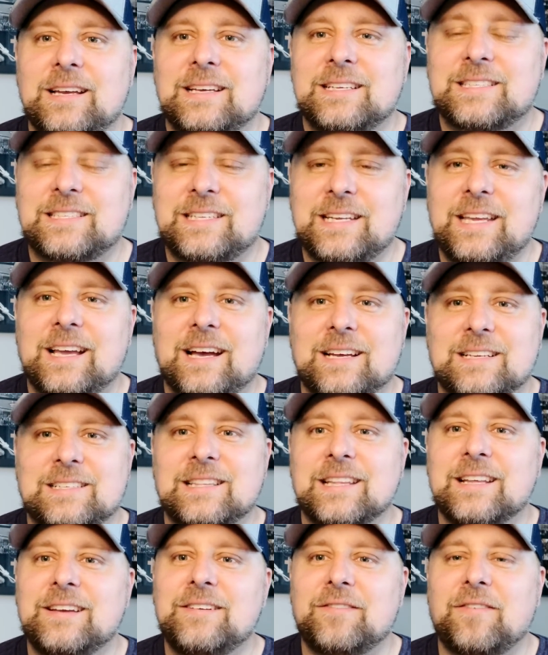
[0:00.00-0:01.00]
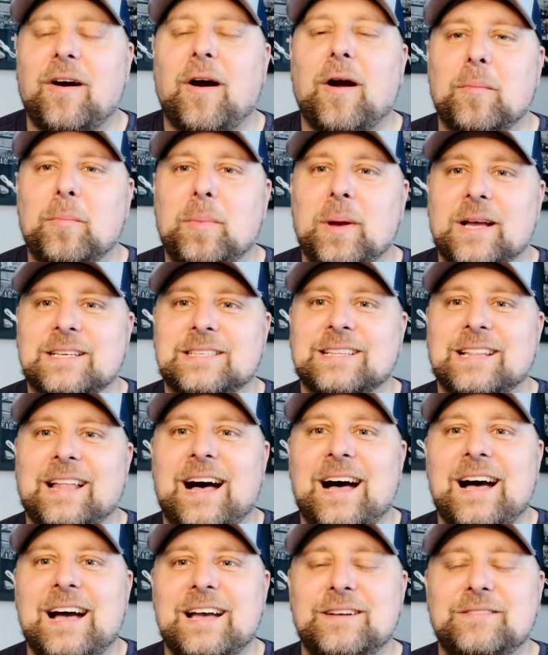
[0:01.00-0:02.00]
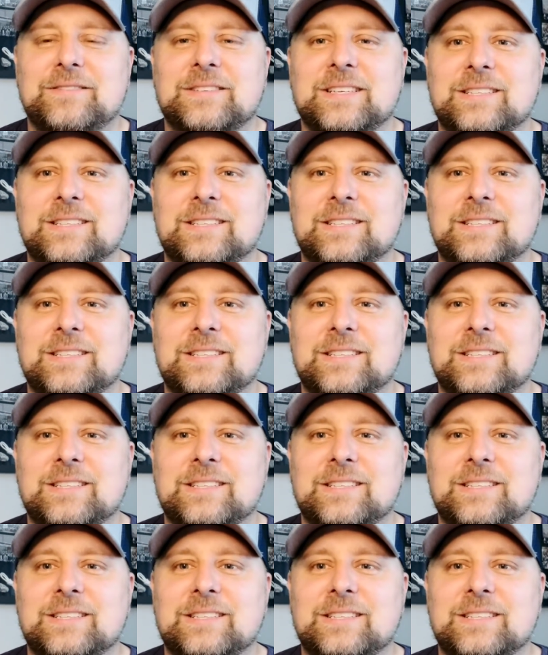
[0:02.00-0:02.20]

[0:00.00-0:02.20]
see us live our best lives.